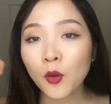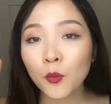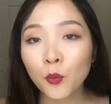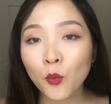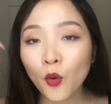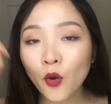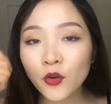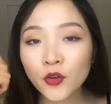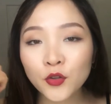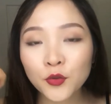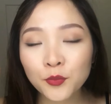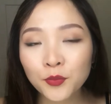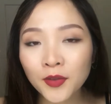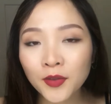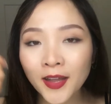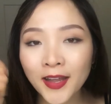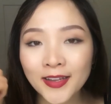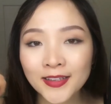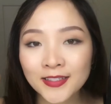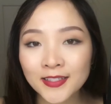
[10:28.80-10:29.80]
More you
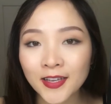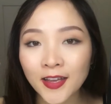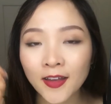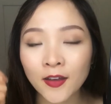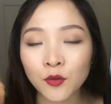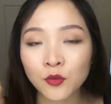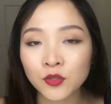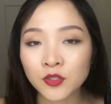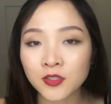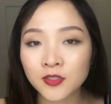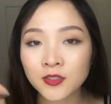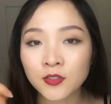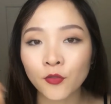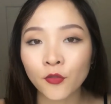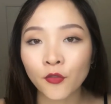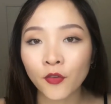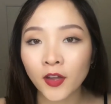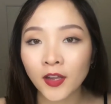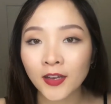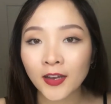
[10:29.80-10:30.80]
blend it, it will just
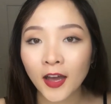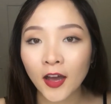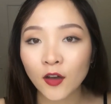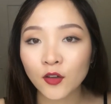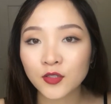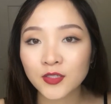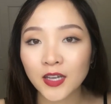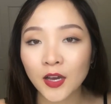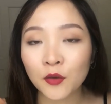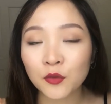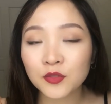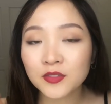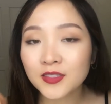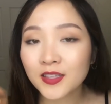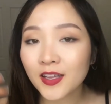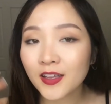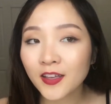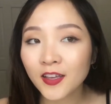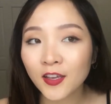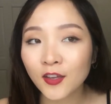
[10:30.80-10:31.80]
fade out. I was
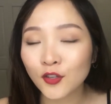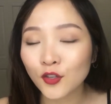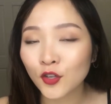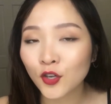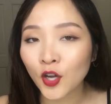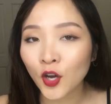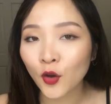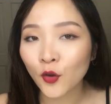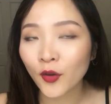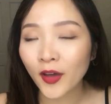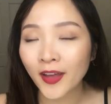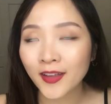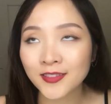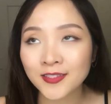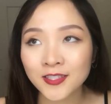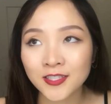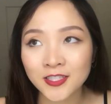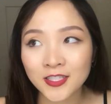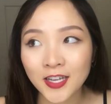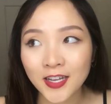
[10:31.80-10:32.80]
thinking, you know, as
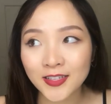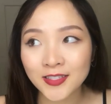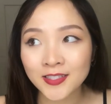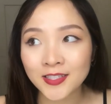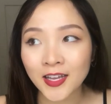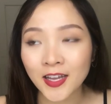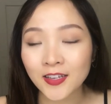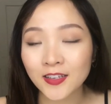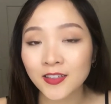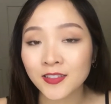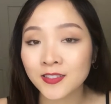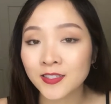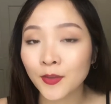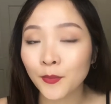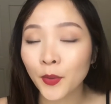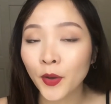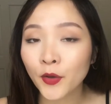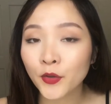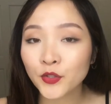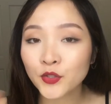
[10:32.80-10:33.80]
a jet set, it's
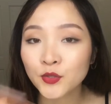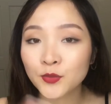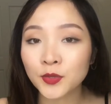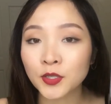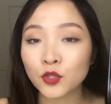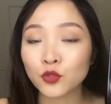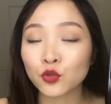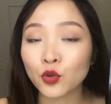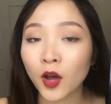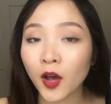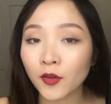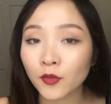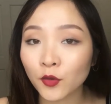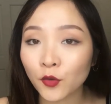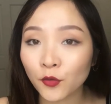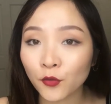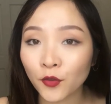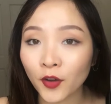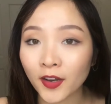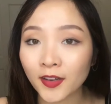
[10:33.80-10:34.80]
supposed to be
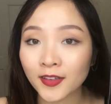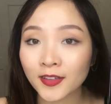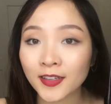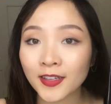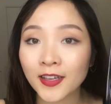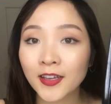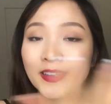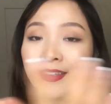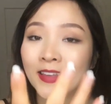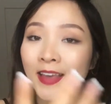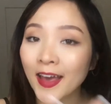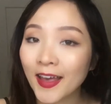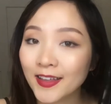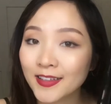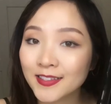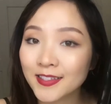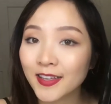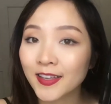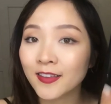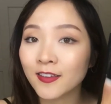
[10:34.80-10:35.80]
travel friendly. But
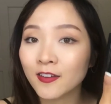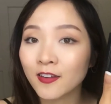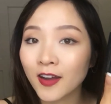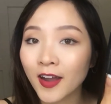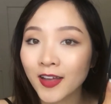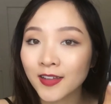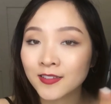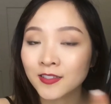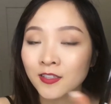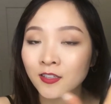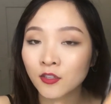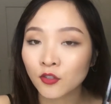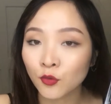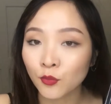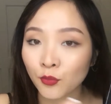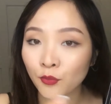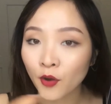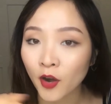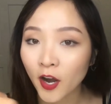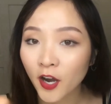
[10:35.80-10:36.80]
yes, here has a
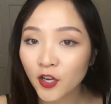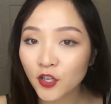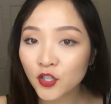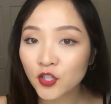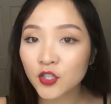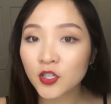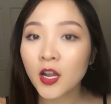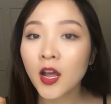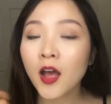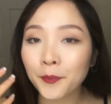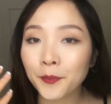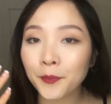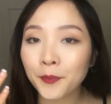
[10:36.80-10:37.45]
little brush.